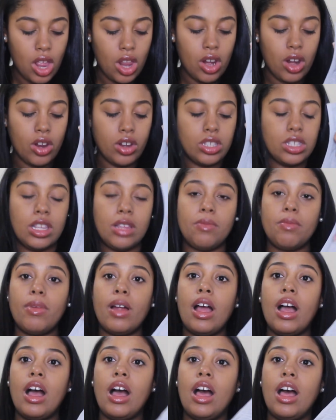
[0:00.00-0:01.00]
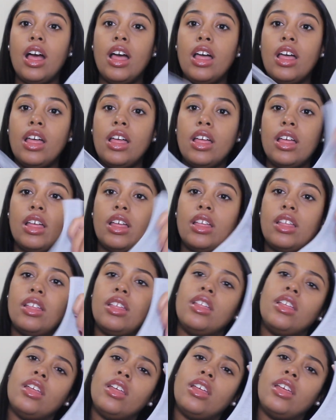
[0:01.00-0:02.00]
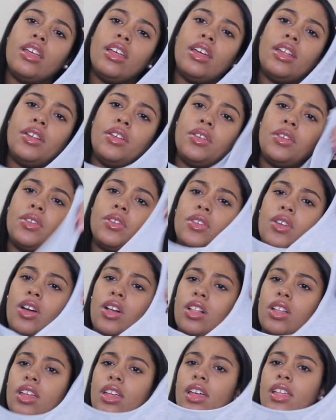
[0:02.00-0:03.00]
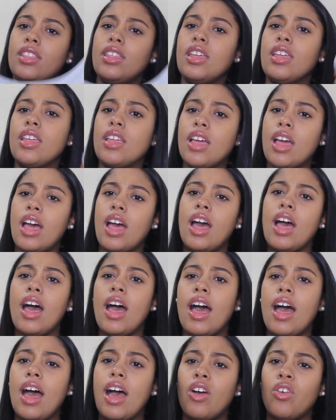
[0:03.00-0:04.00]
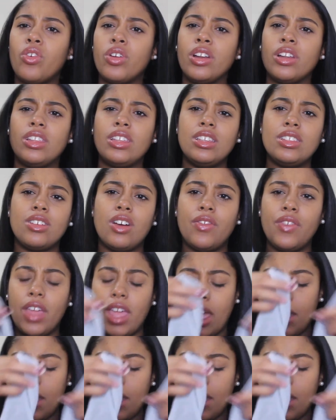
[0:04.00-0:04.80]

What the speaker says: nursing bra. I don't know what you call it. I think I ordered these off of